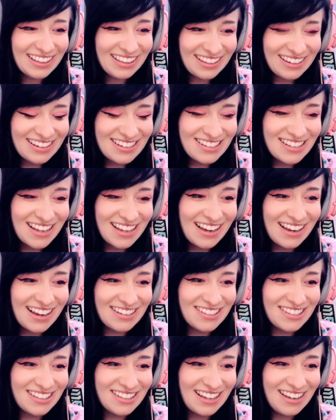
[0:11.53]
Because
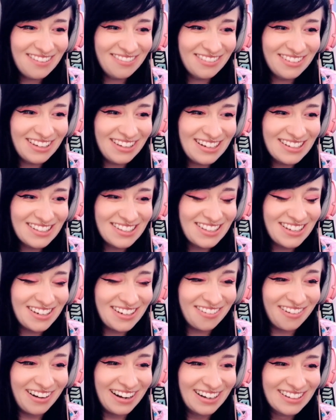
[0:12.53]
that relates to
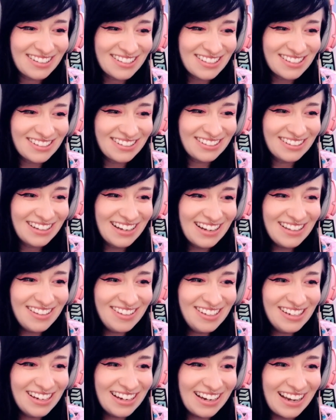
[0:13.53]
grass. I
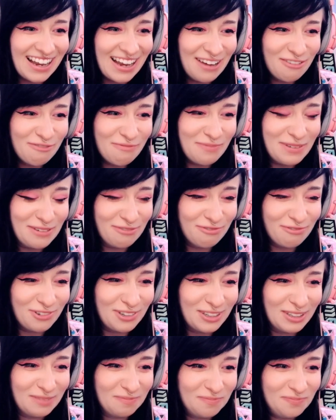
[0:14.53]
think I have
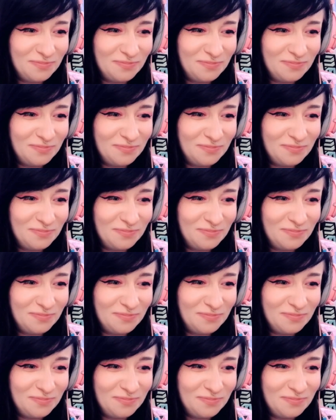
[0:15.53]
before.